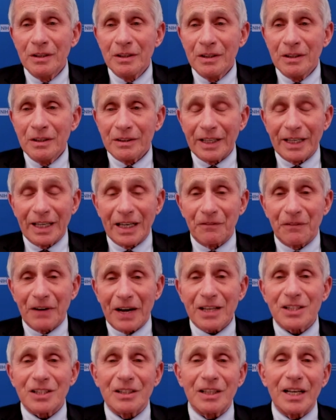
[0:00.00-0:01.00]
they get
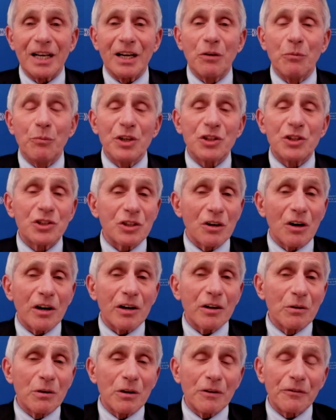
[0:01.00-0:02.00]
vaccinated. We
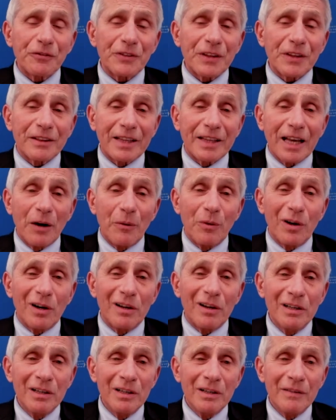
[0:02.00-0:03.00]
started off that they
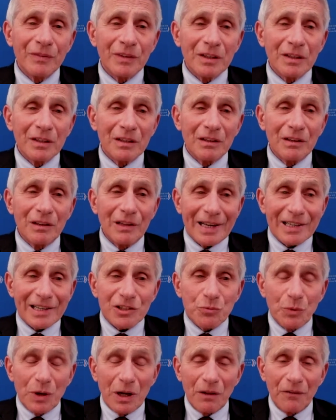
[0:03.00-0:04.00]
were
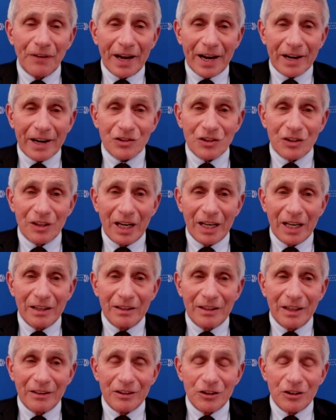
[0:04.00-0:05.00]
less well
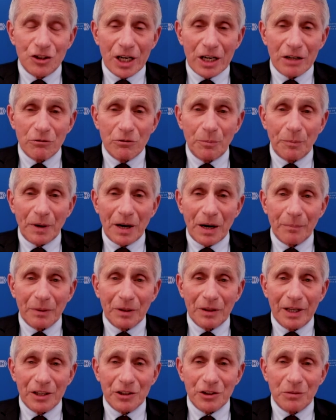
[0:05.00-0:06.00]
vaccinated than the general
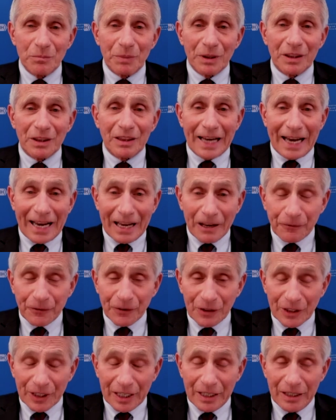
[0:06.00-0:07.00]
population, but
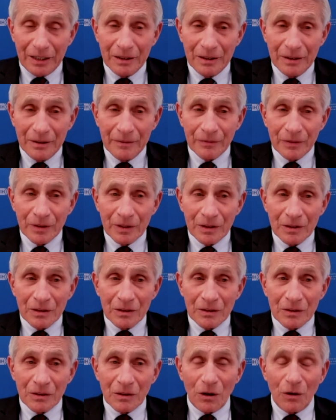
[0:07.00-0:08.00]
thankfully,
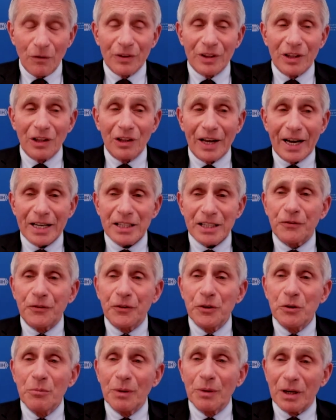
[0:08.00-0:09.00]
over the last
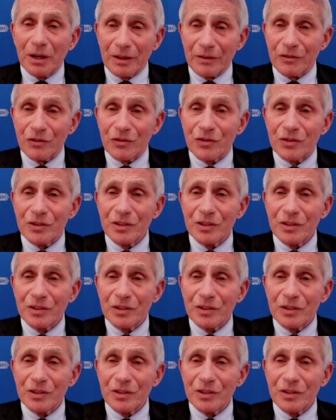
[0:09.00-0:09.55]
few months,